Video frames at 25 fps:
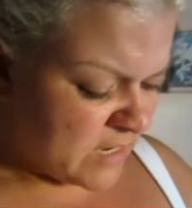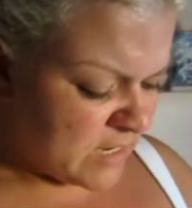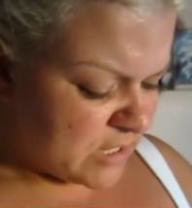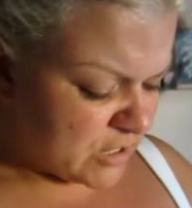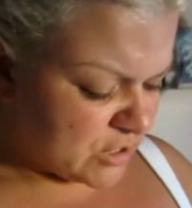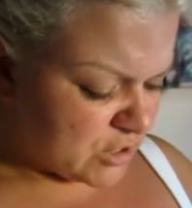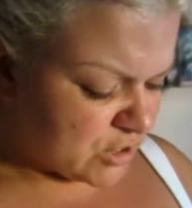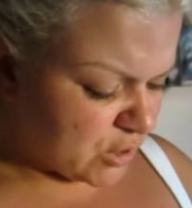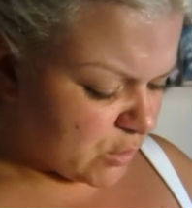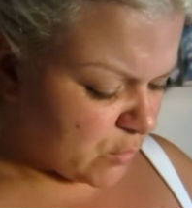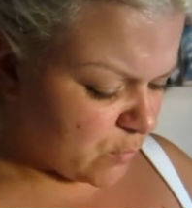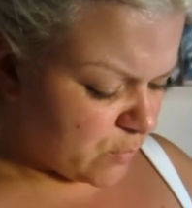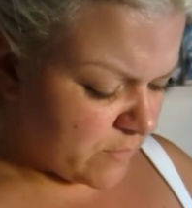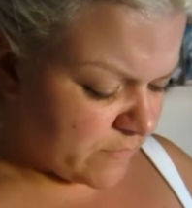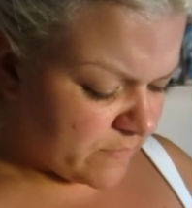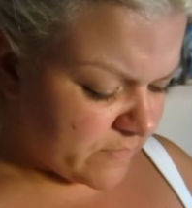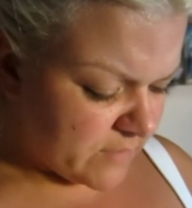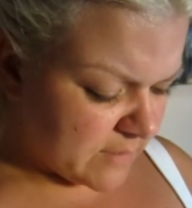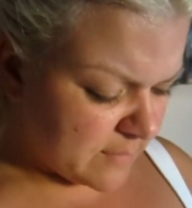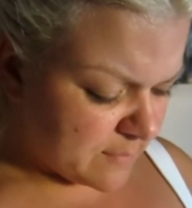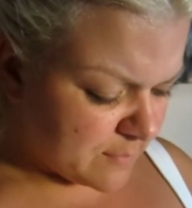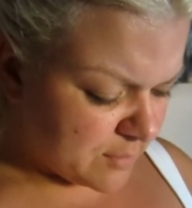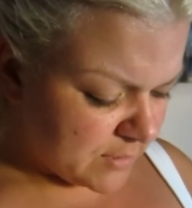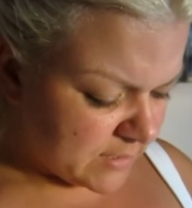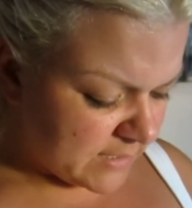So we've
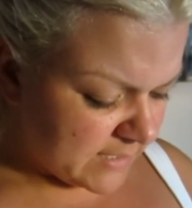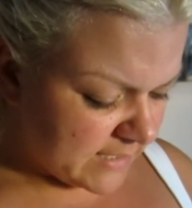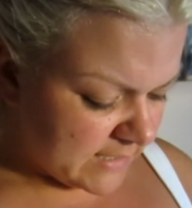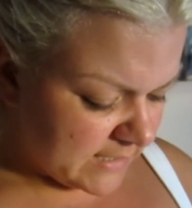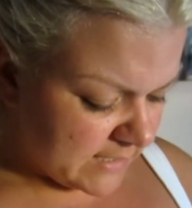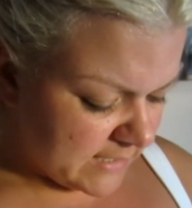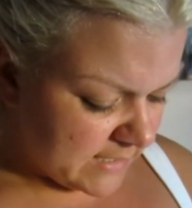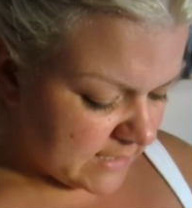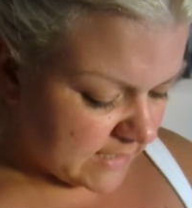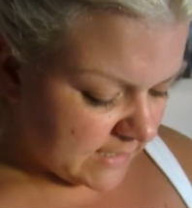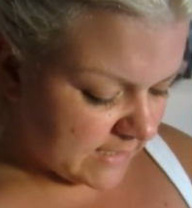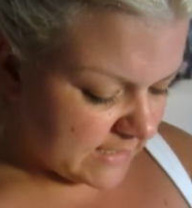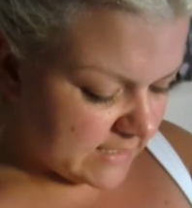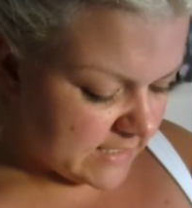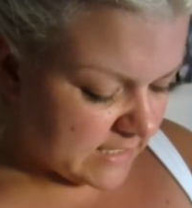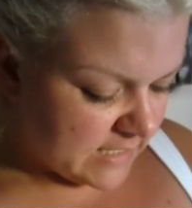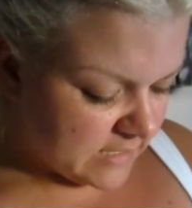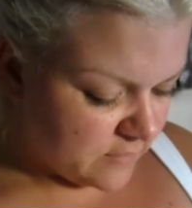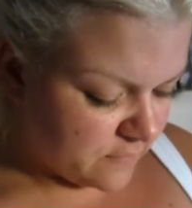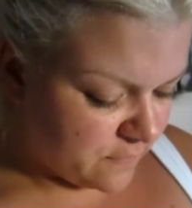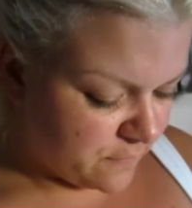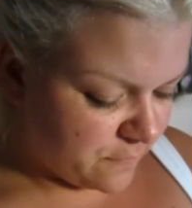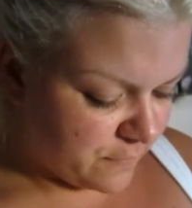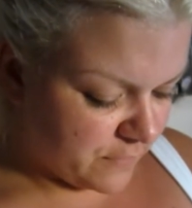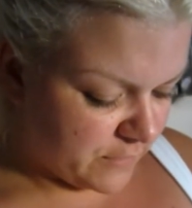completely cleaned out
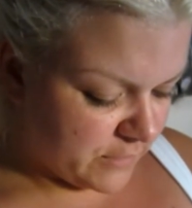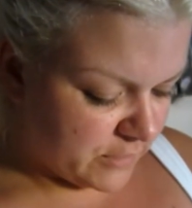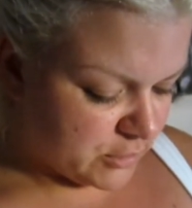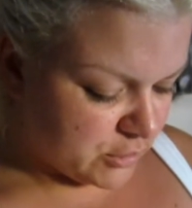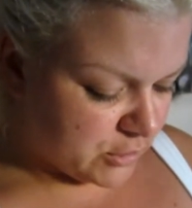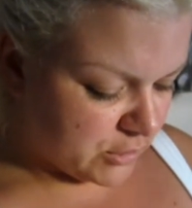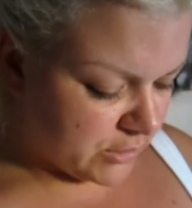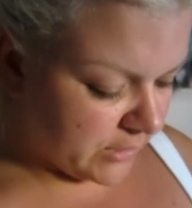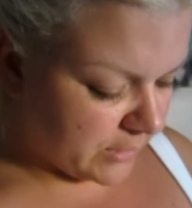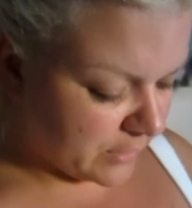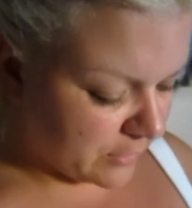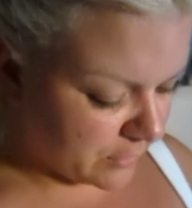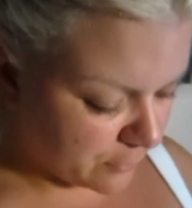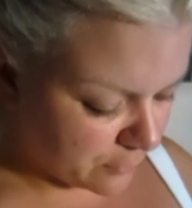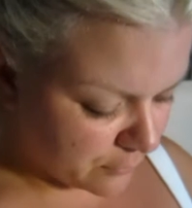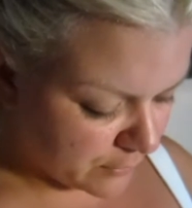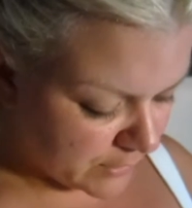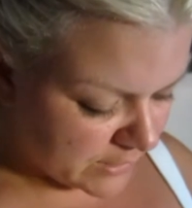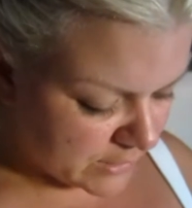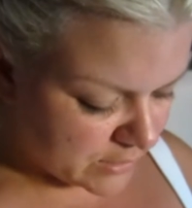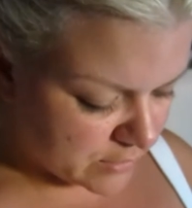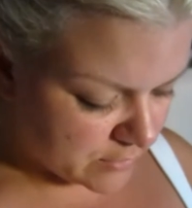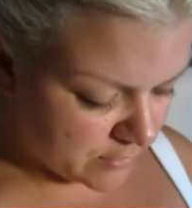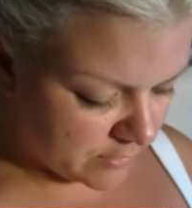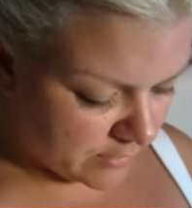the fridge like
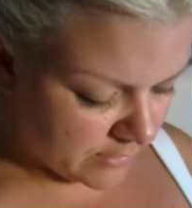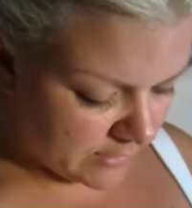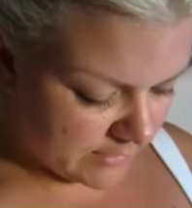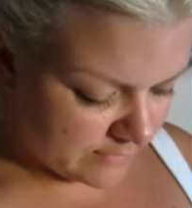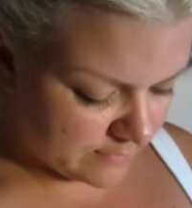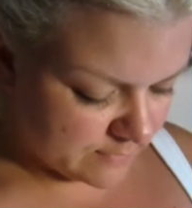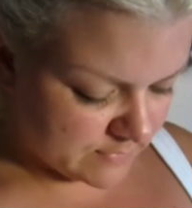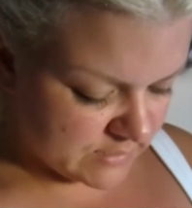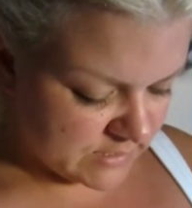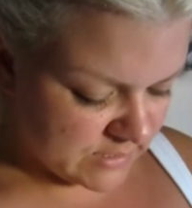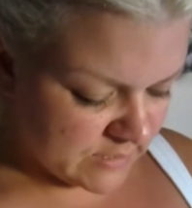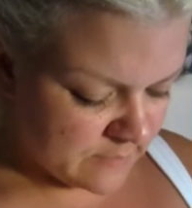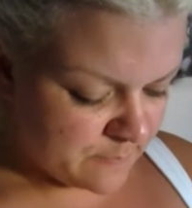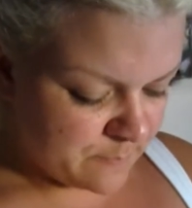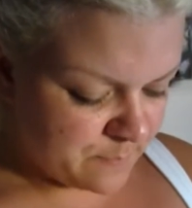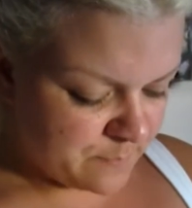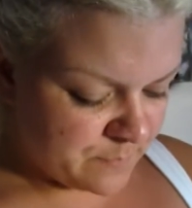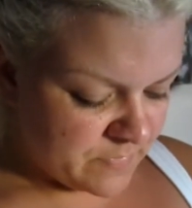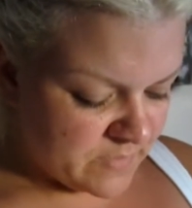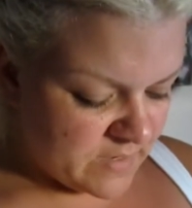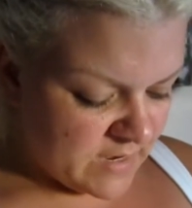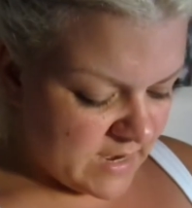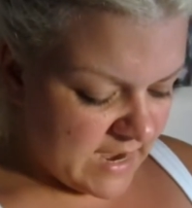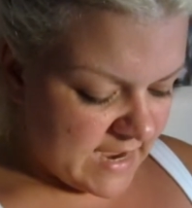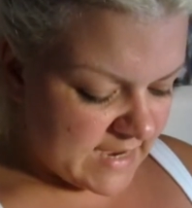3 times.
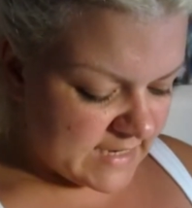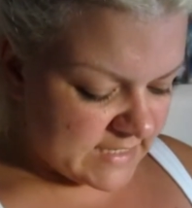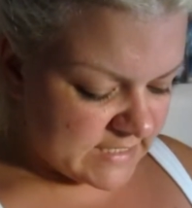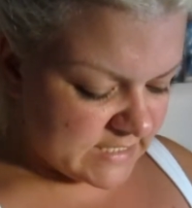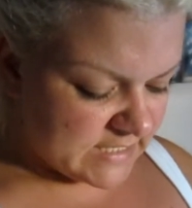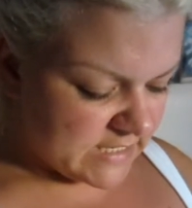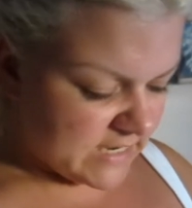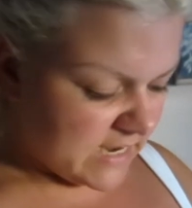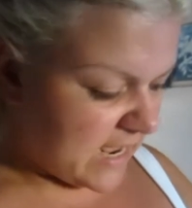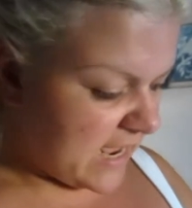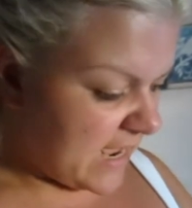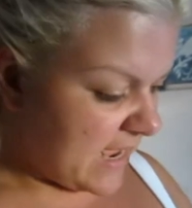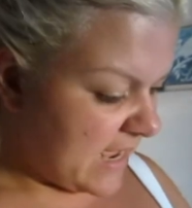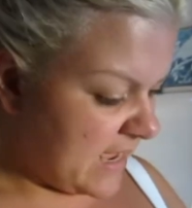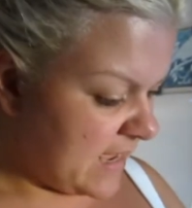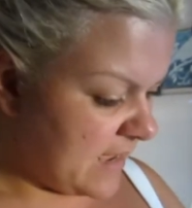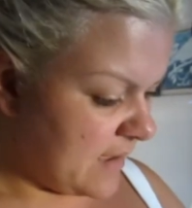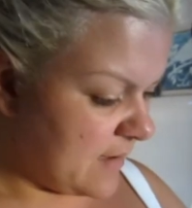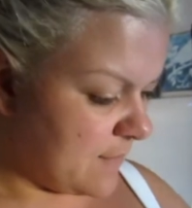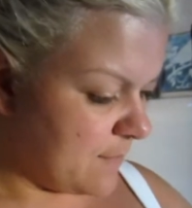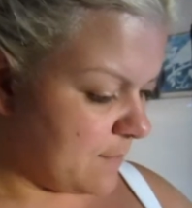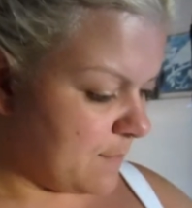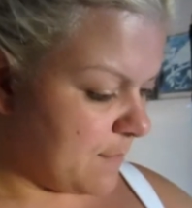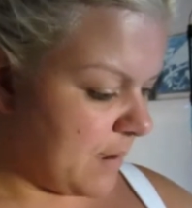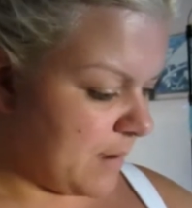And
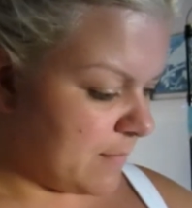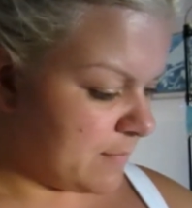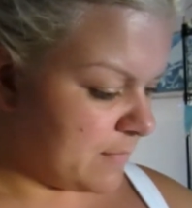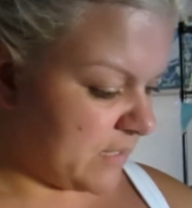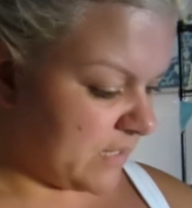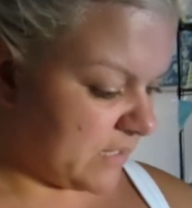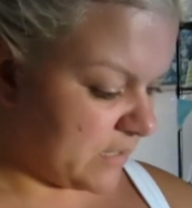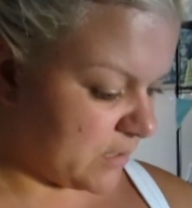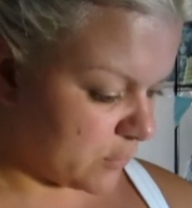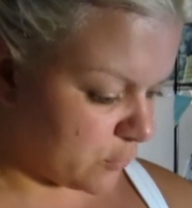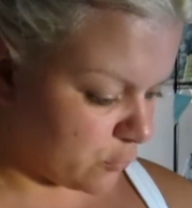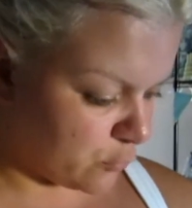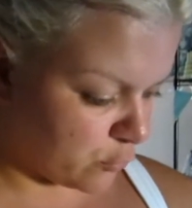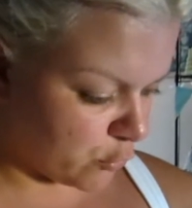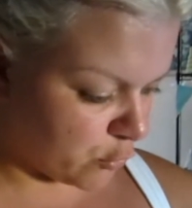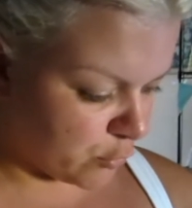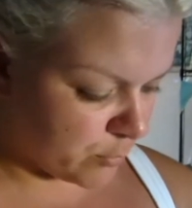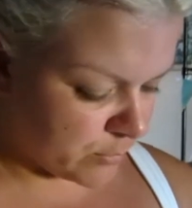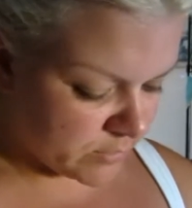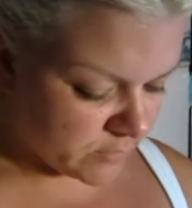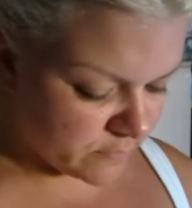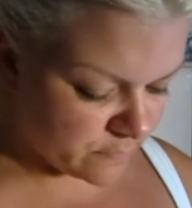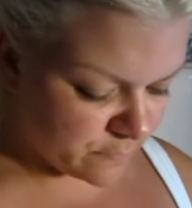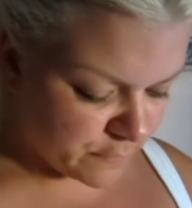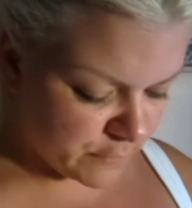today, Mum needed room
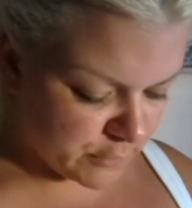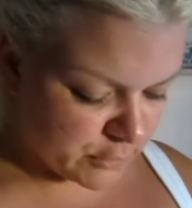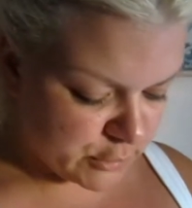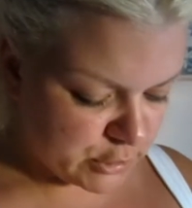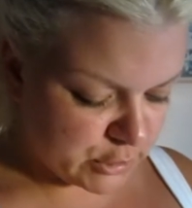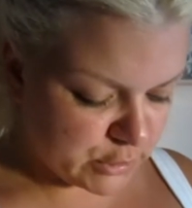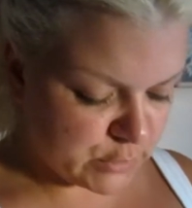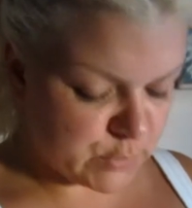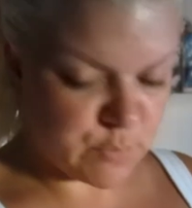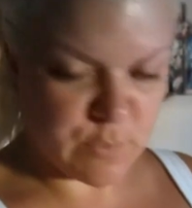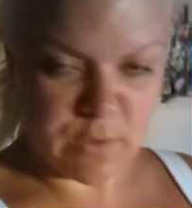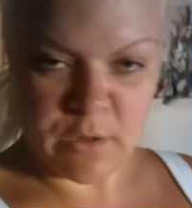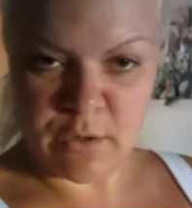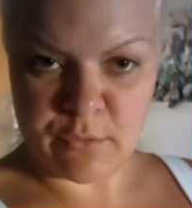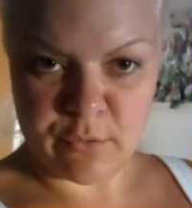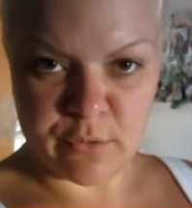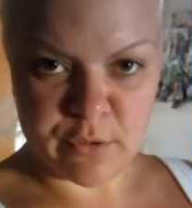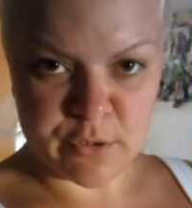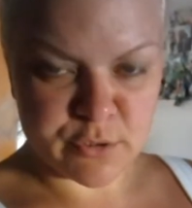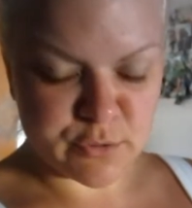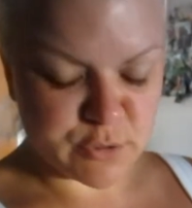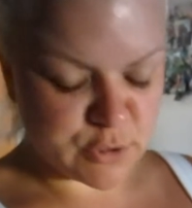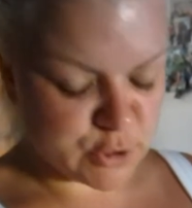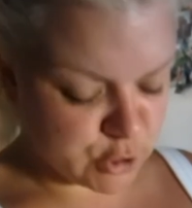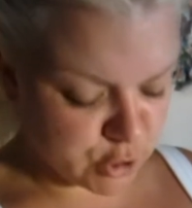in the fridge because we went
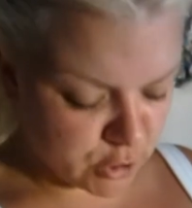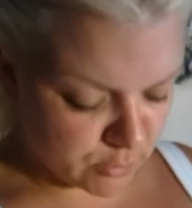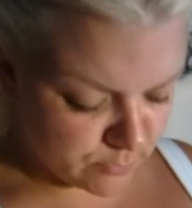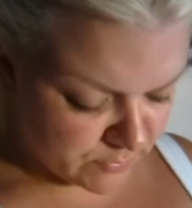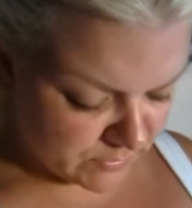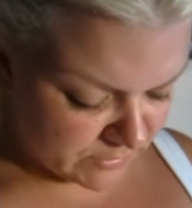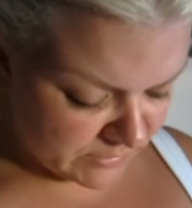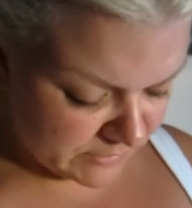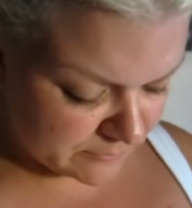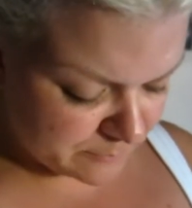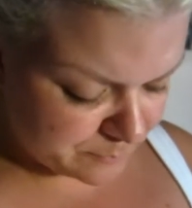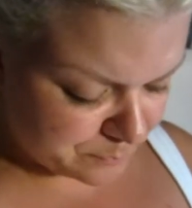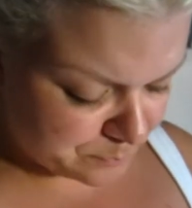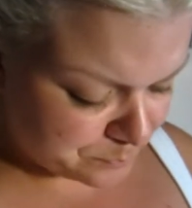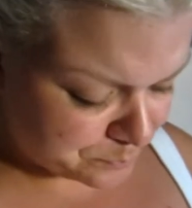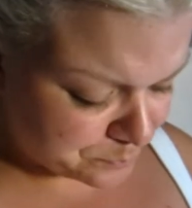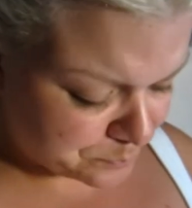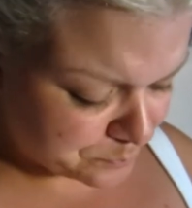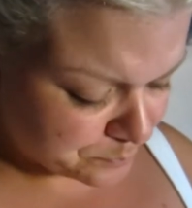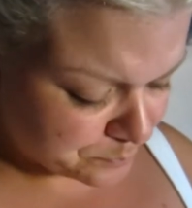grocery shopping.